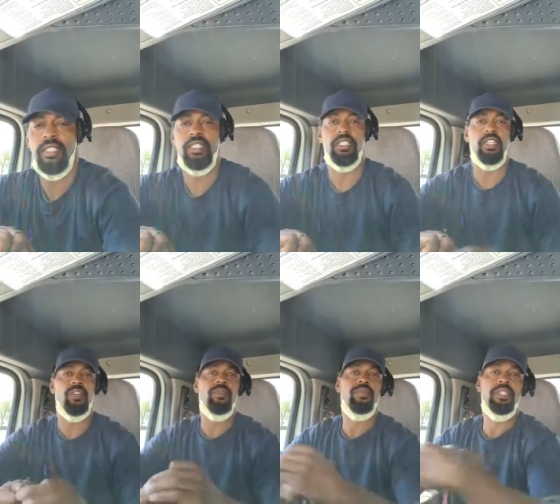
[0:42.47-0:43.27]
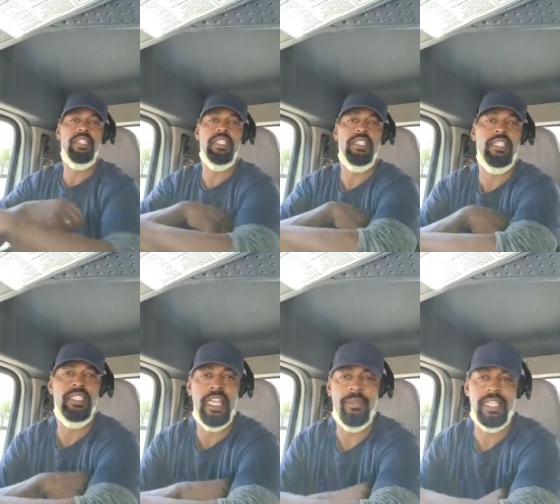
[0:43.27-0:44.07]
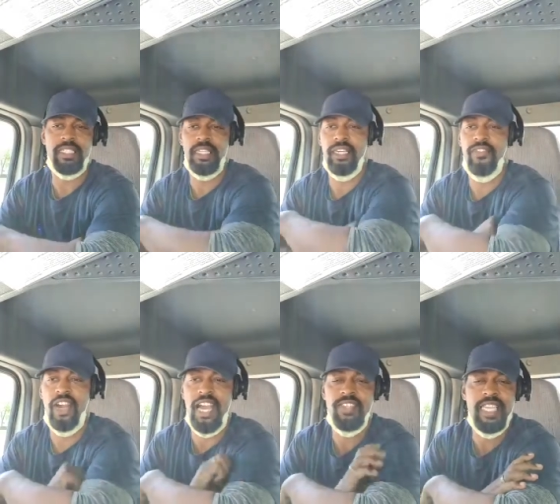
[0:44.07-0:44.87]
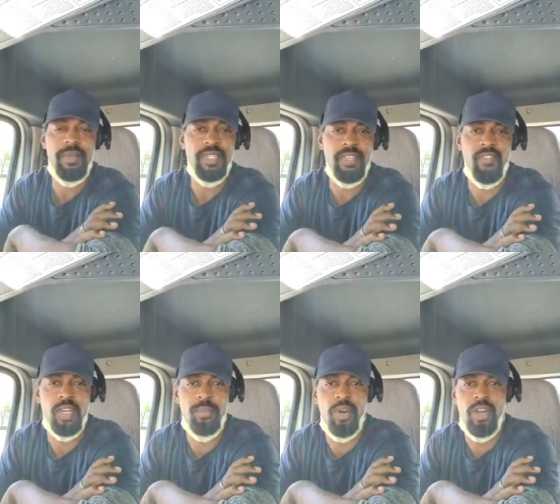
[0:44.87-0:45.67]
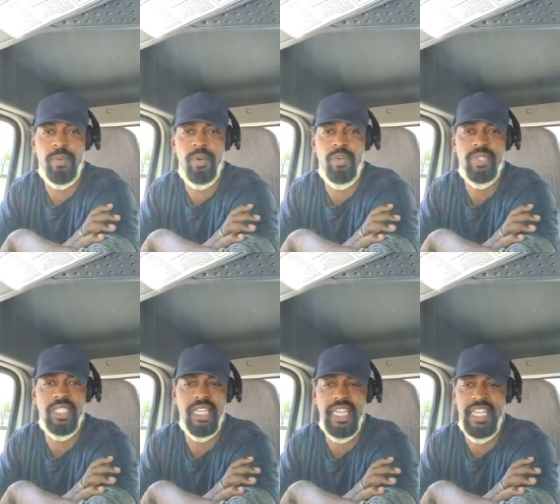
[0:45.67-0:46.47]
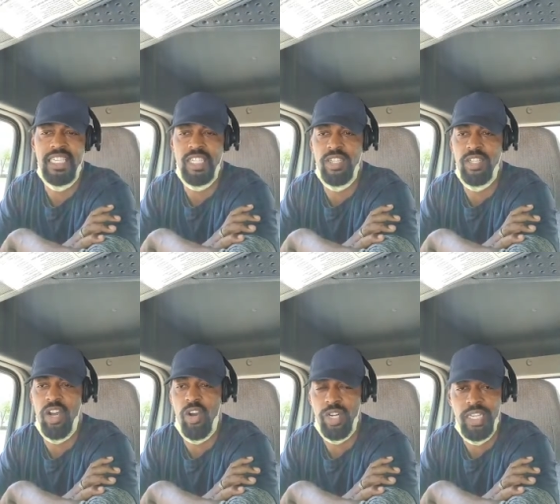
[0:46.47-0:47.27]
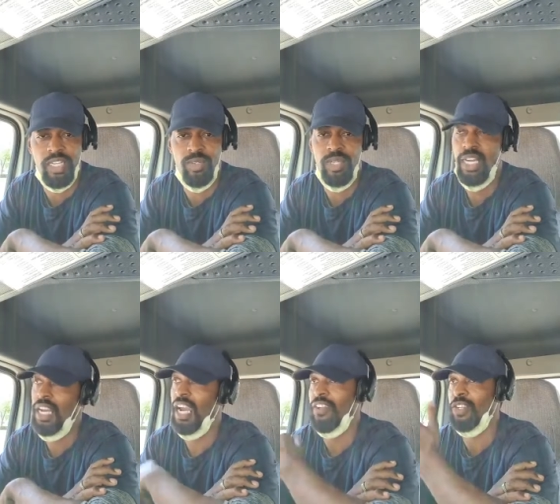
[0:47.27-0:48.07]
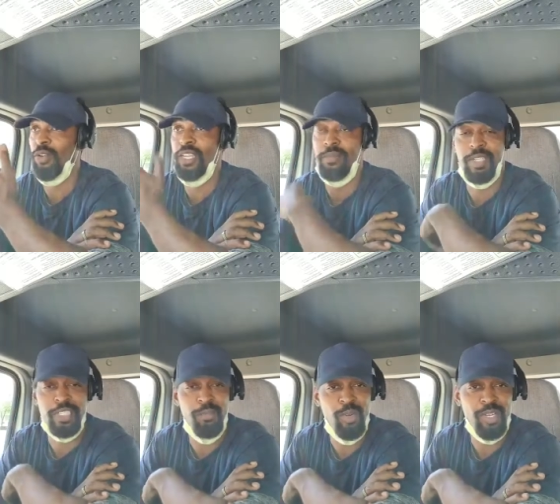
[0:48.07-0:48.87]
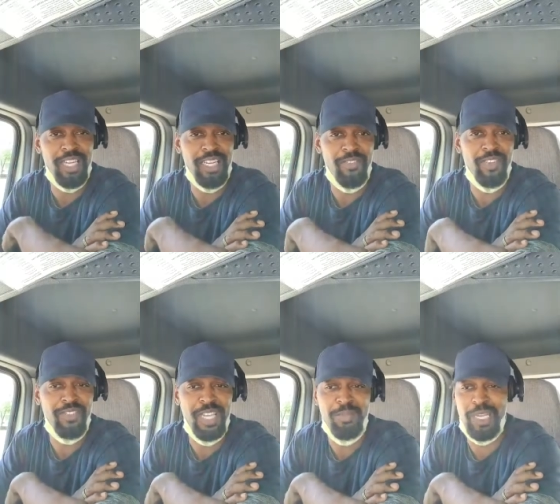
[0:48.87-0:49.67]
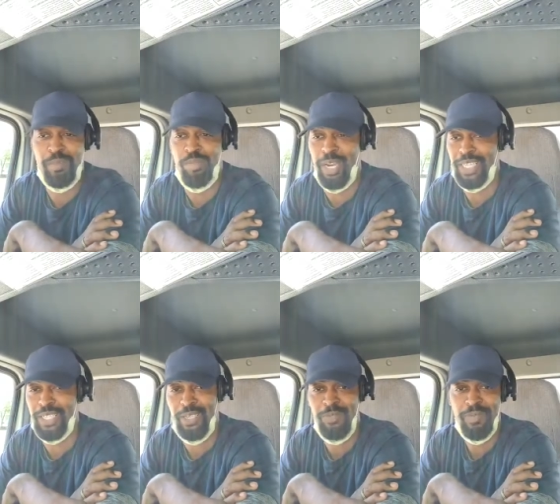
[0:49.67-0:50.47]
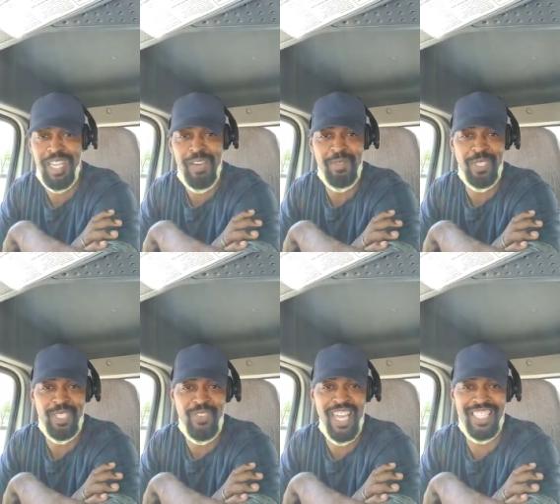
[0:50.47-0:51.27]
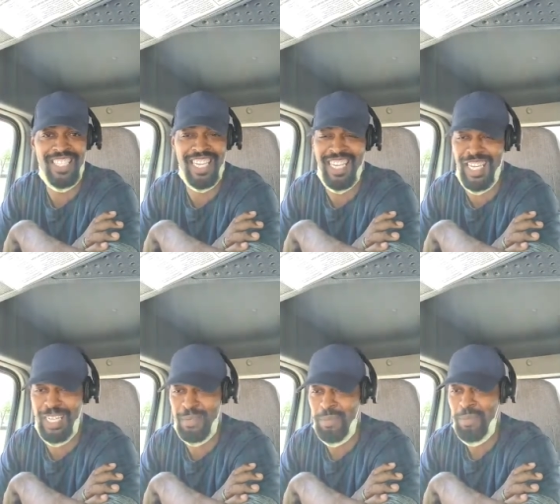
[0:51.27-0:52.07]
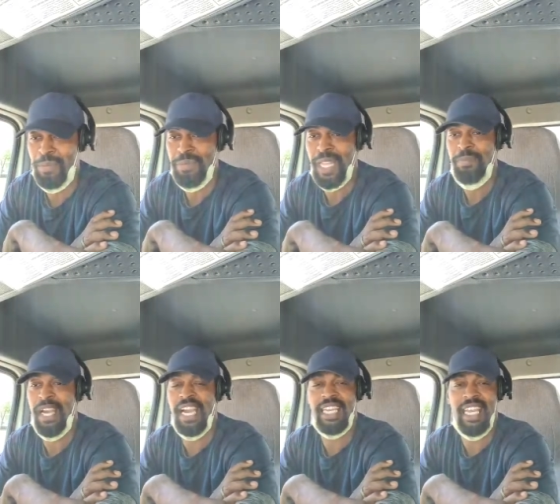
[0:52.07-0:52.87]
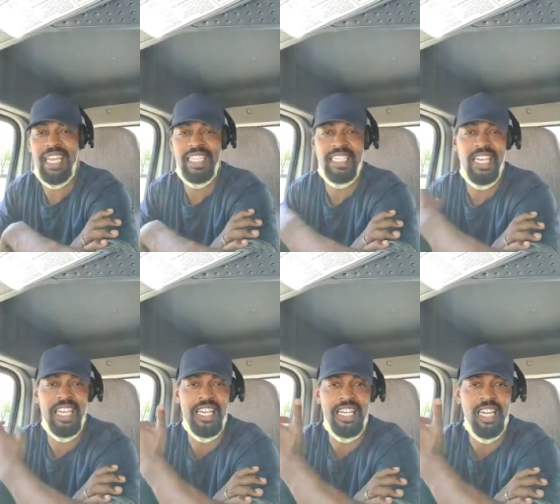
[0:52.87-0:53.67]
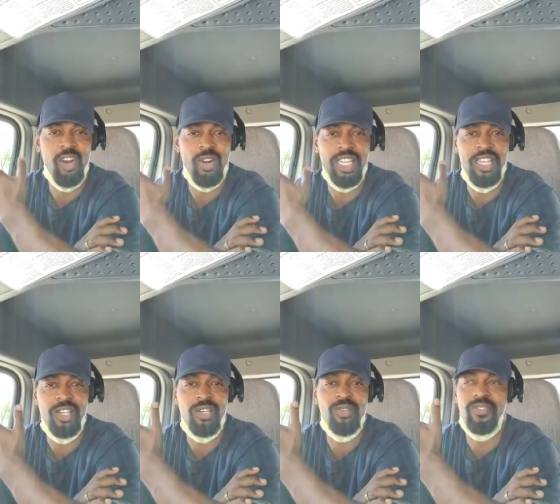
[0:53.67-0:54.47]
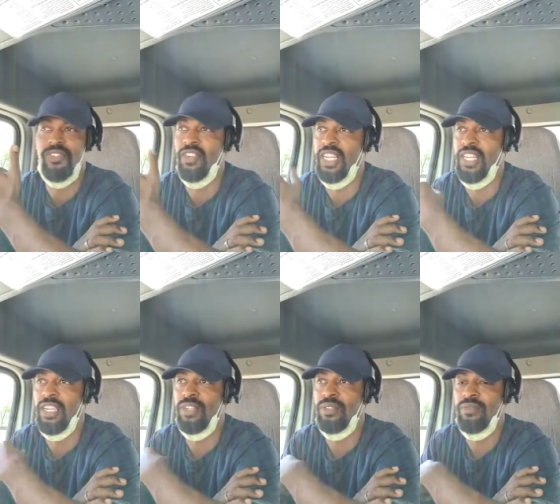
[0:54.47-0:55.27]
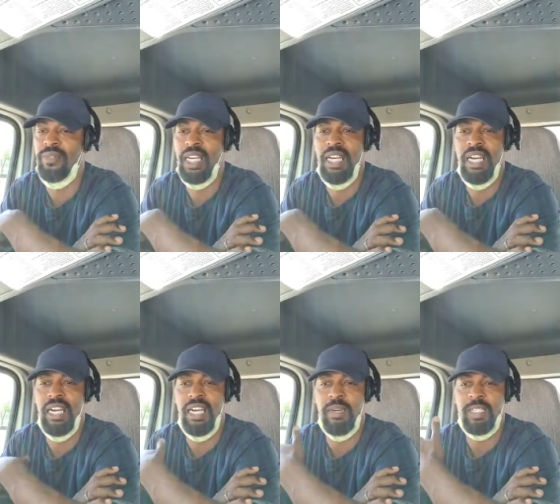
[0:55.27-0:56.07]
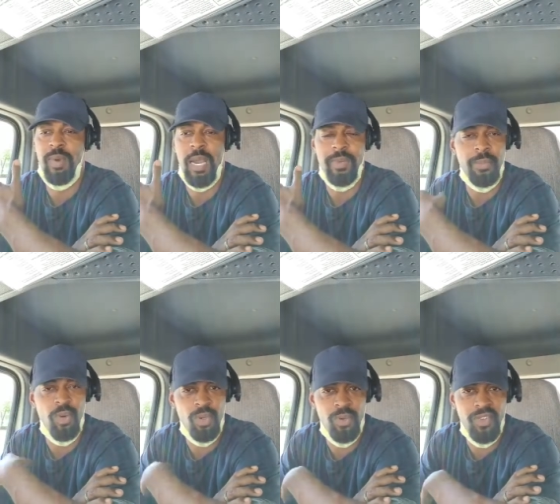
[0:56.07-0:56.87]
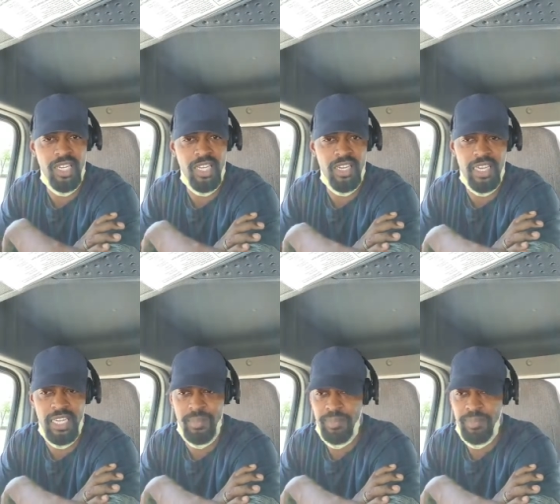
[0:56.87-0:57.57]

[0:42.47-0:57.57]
So this topic is 5 steps to converting blog posts into audio. I have to hurry up because I'm on a 15-minute break, so I'm just as fast as I can. Podcast, audio, video is popping up all over the internet.